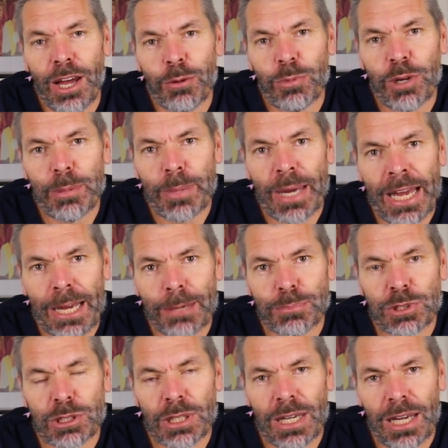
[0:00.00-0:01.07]
We
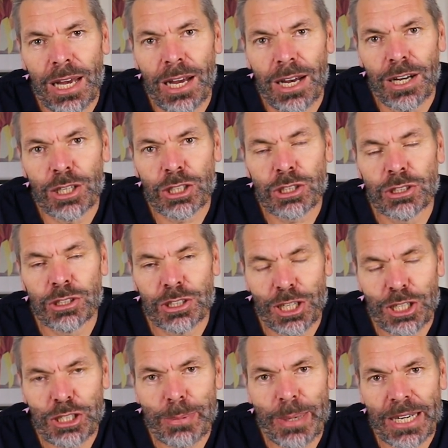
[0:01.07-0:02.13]
perhaps are
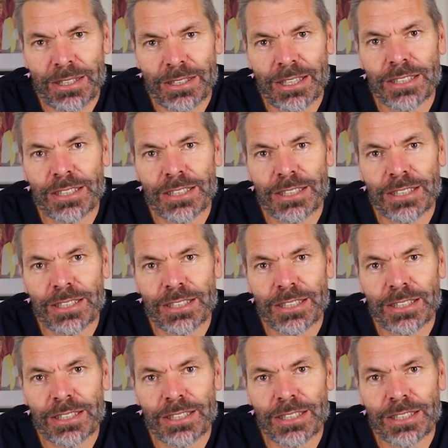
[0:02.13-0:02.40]
concerned about